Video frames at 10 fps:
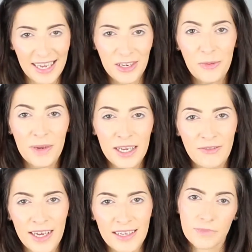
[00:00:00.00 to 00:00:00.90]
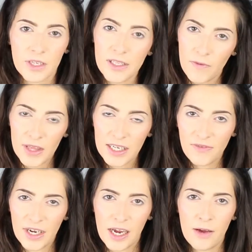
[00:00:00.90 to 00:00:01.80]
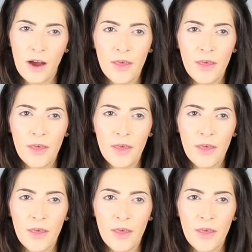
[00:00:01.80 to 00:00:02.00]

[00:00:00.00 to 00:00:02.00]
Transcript: Can you believe it? So for this video,